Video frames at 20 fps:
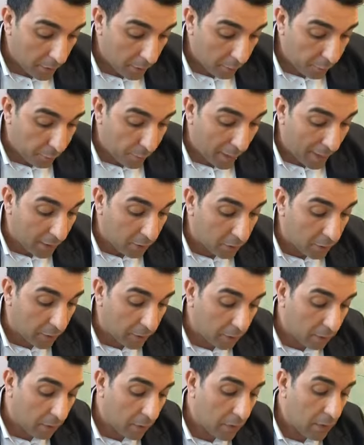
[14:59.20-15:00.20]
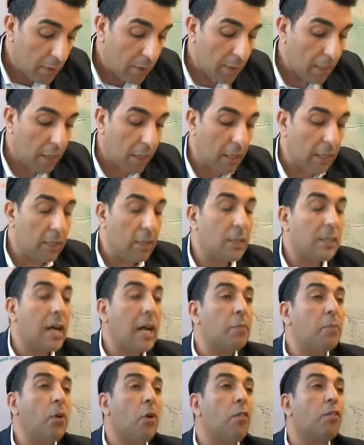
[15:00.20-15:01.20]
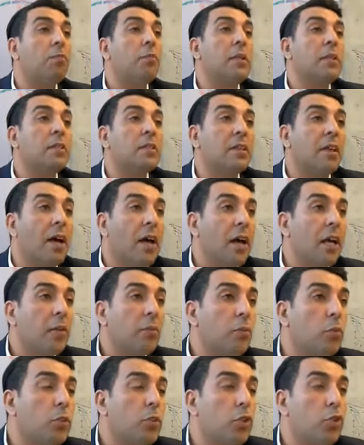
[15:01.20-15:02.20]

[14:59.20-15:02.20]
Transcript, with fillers: finally, in the time of Mitzrayim, when